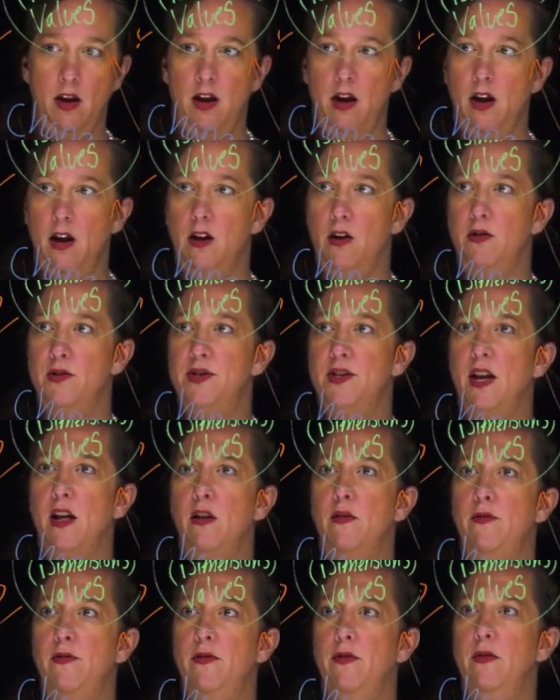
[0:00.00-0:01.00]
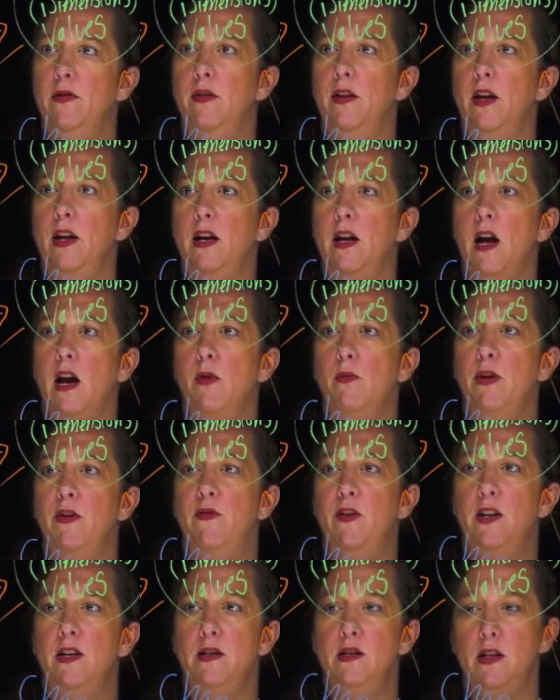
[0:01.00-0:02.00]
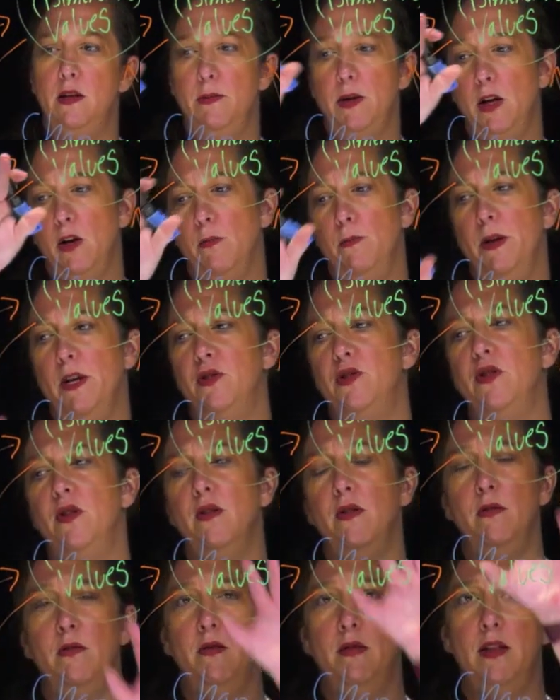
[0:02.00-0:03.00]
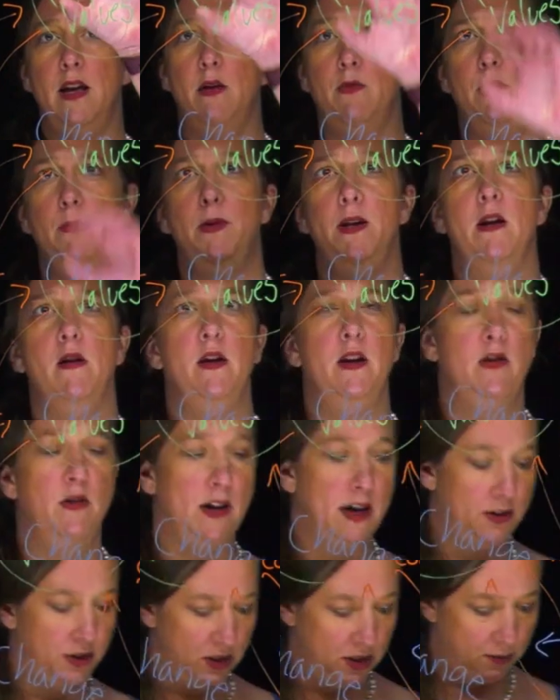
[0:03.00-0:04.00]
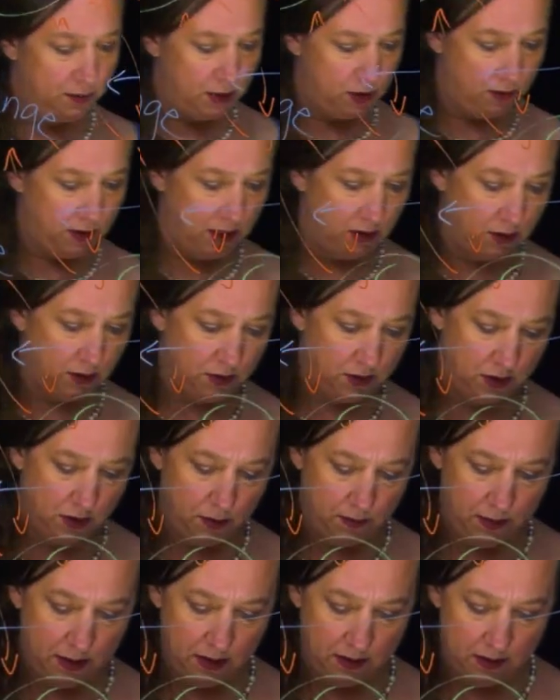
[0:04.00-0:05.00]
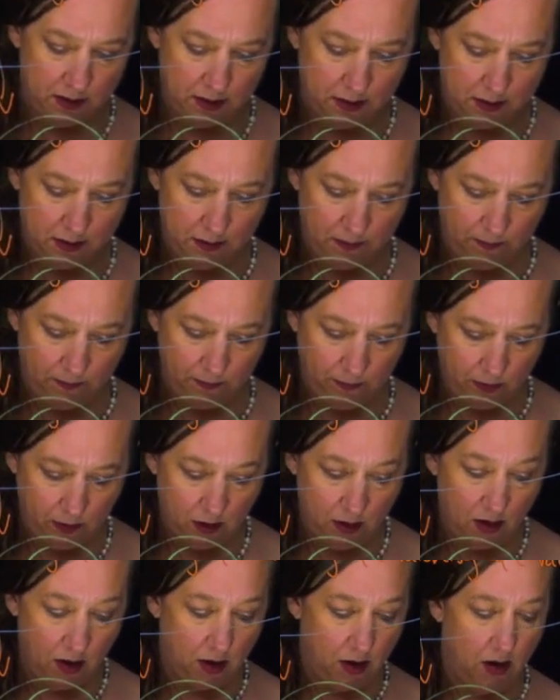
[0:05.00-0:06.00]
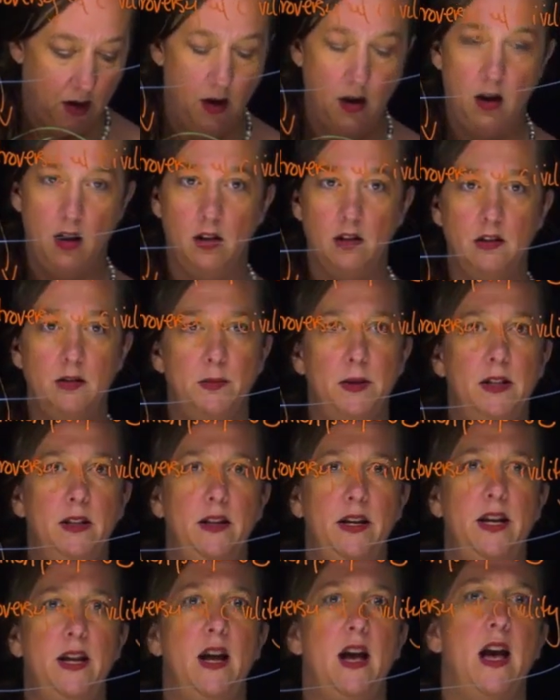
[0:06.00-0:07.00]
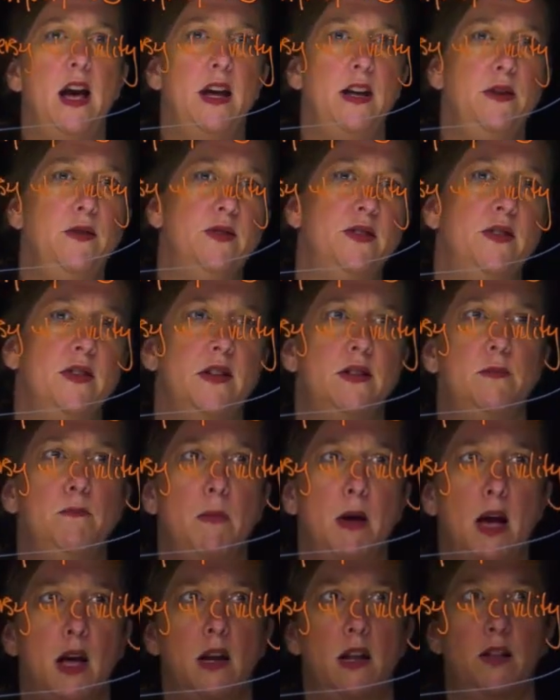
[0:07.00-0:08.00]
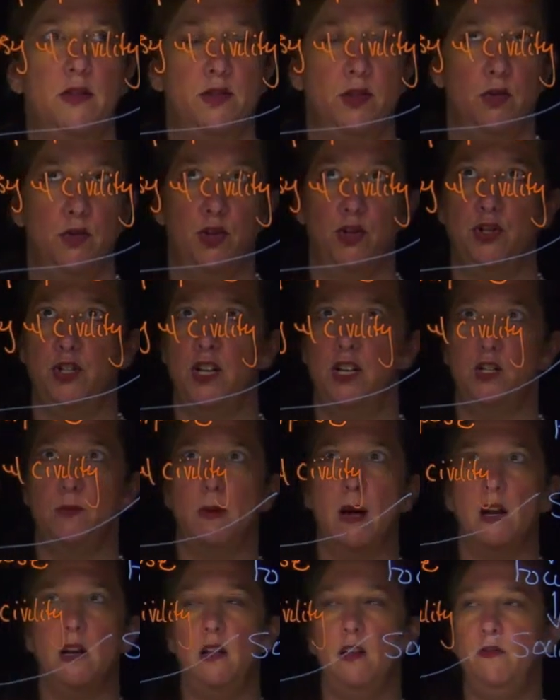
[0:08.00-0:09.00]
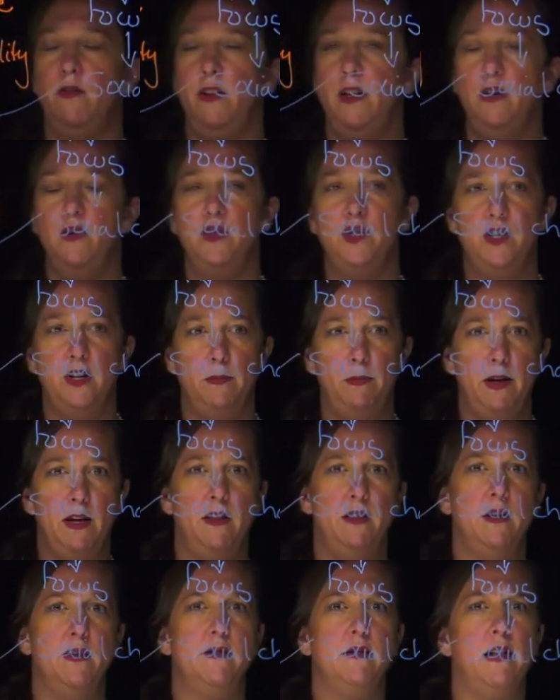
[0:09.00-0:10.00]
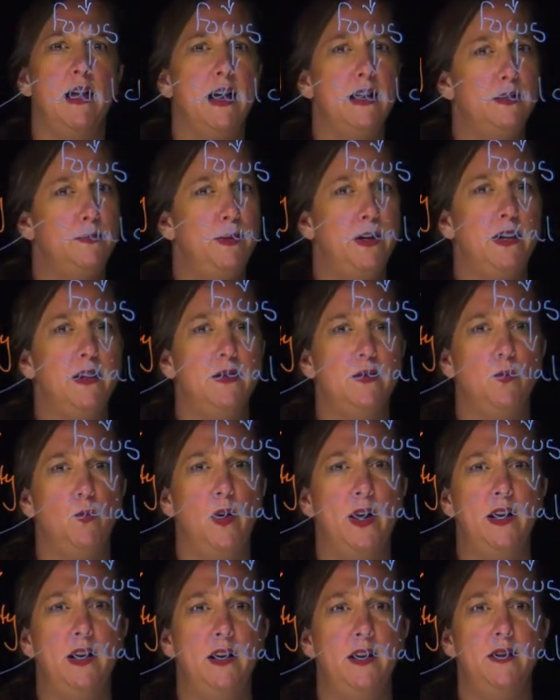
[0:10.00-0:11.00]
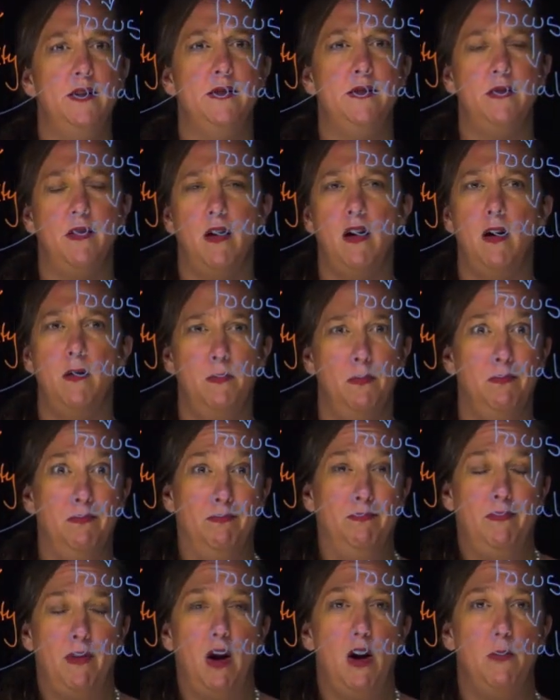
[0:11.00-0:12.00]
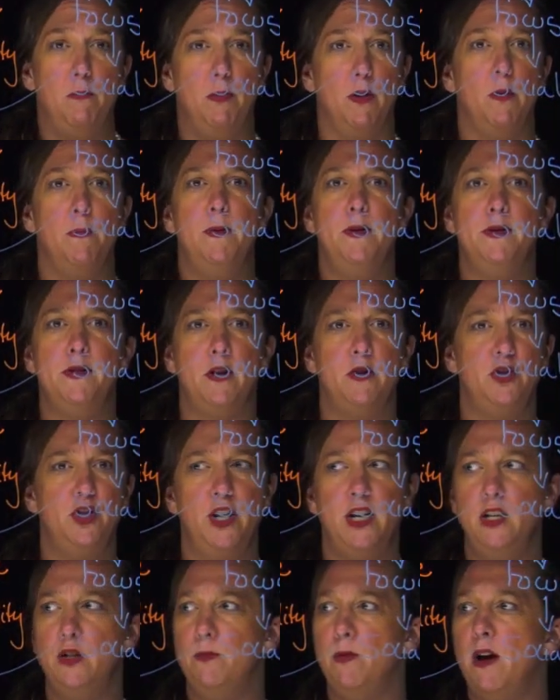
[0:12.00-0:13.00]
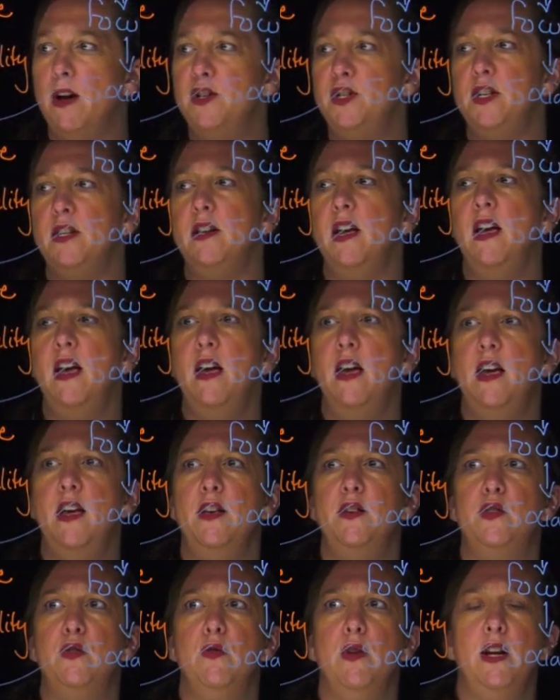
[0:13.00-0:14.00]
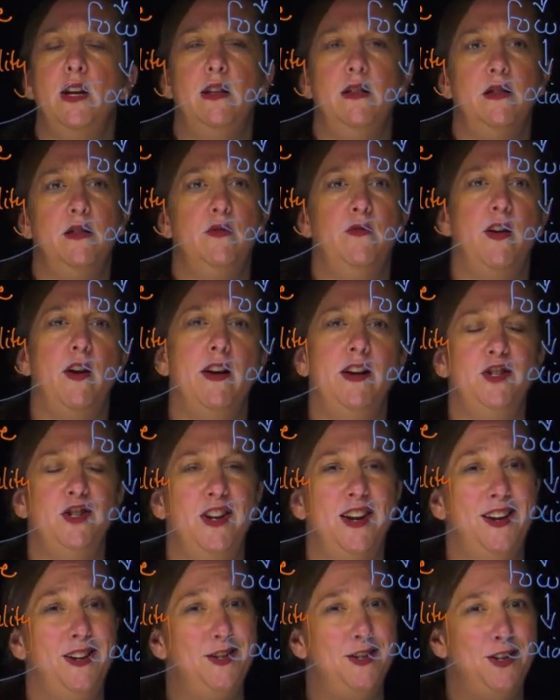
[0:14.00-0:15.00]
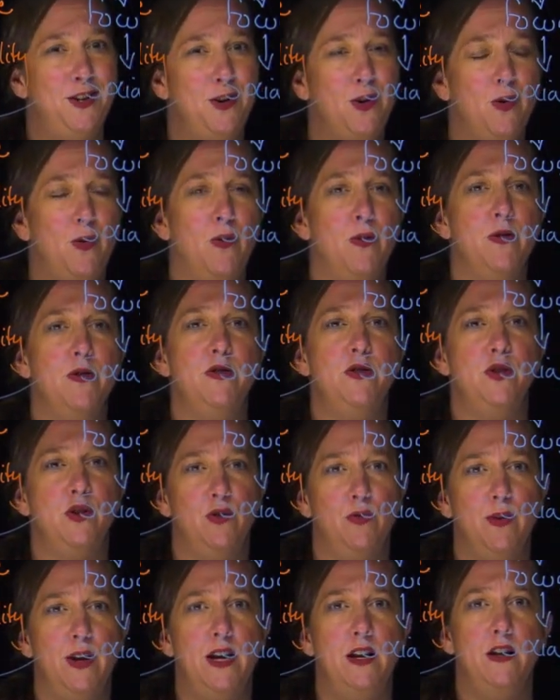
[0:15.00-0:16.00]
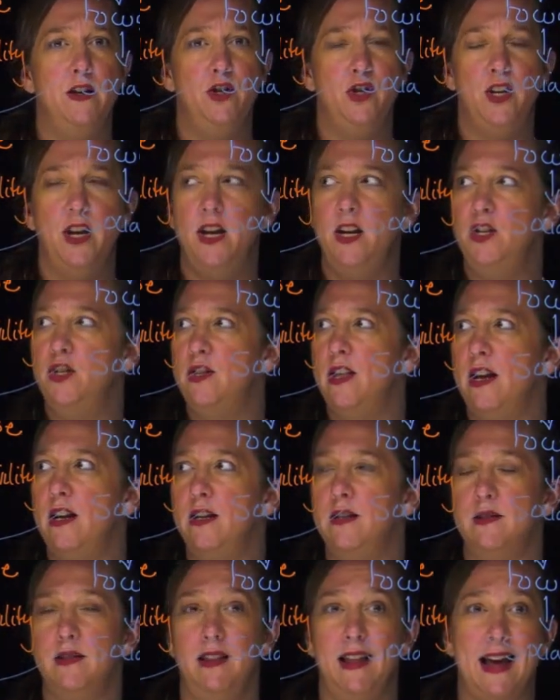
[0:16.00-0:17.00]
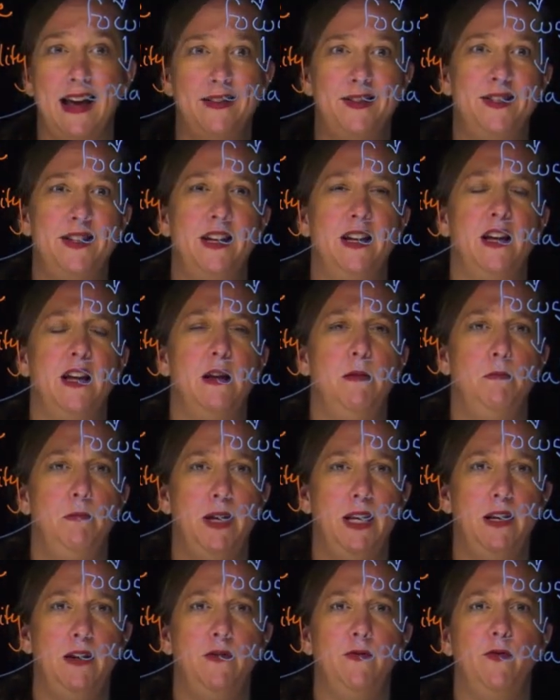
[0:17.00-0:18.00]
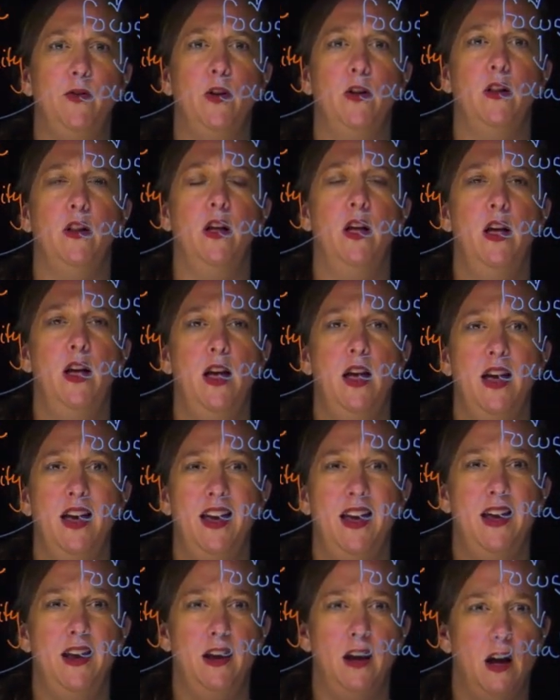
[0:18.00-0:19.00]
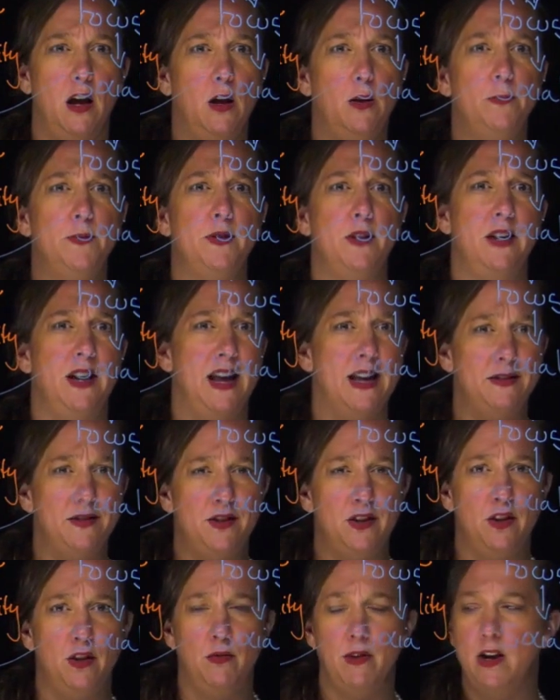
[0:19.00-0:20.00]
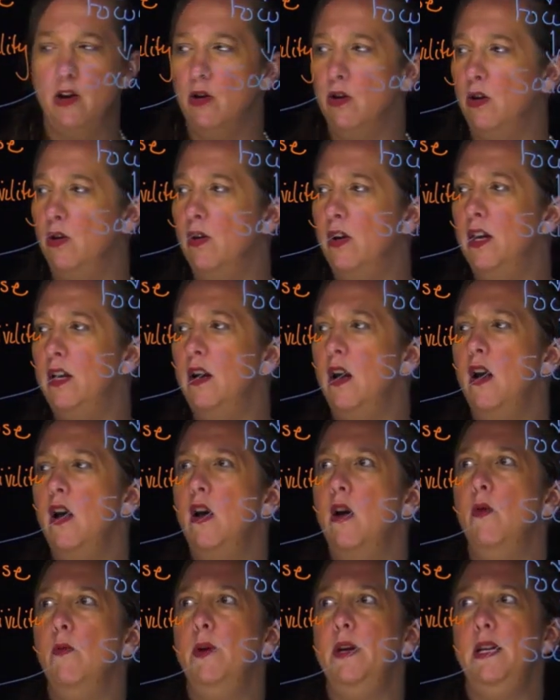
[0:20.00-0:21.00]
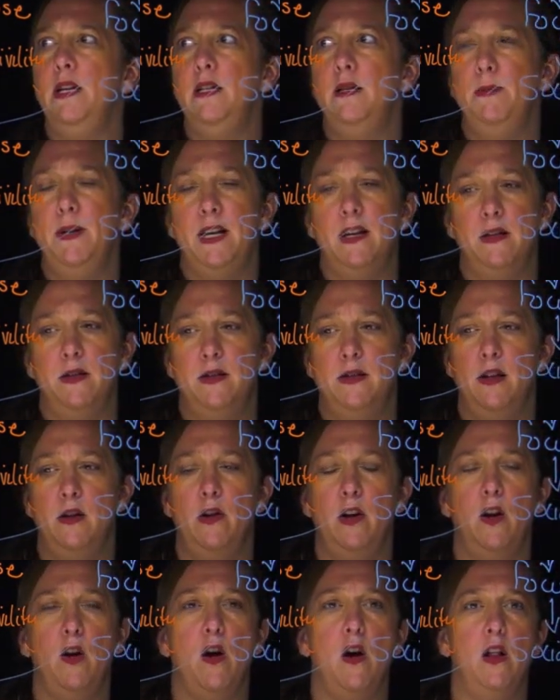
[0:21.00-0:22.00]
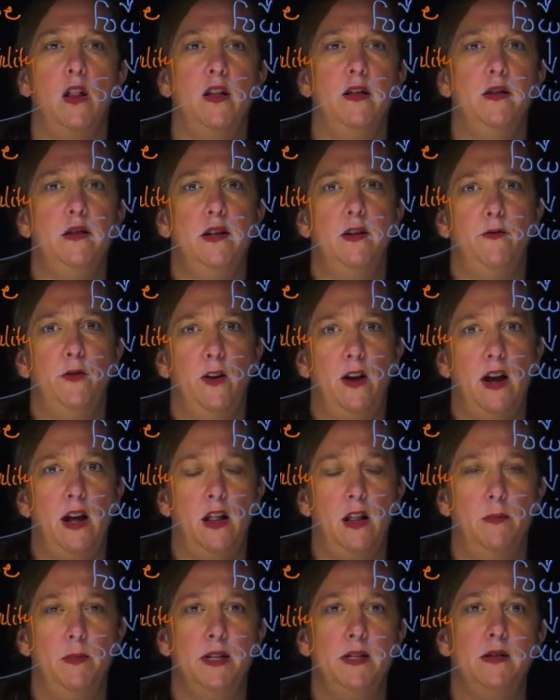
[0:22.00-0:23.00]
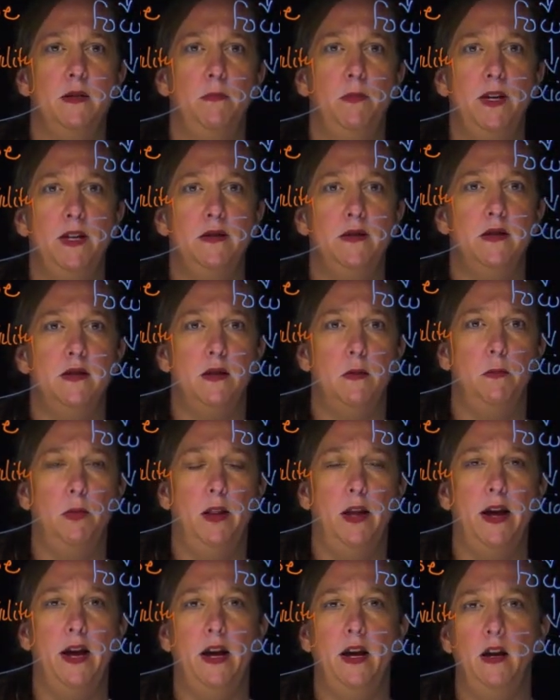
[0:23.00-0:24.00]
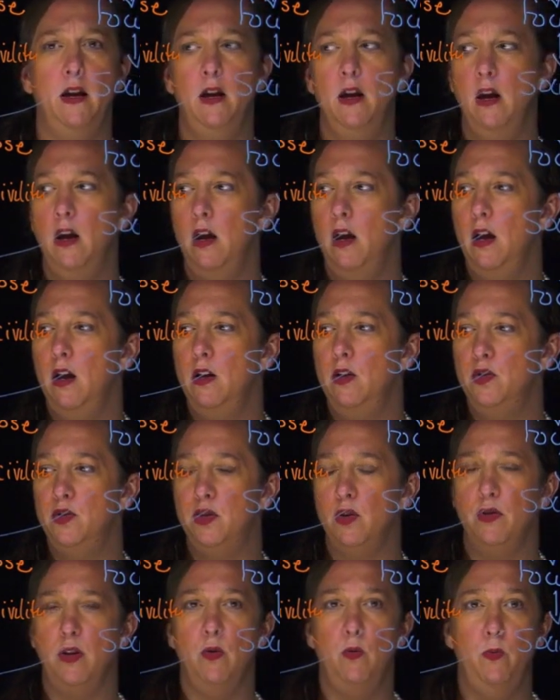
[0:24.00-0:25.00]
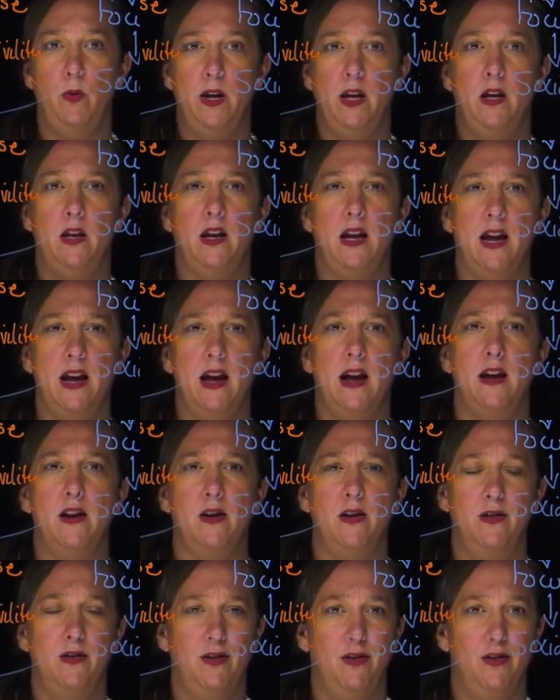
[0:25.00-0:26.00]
And ourself, and how we fit into the bigger picture, that would be our interactions between those two pieces. Ultimately, I use this model, social change model of leadership in this class because what it is, our purpose, our change project, is creating this very change. And in order to create a change that is lasting and meaningful and helps and adds to the greater good, we need to be considering all of the different elements and pieces at play so that we can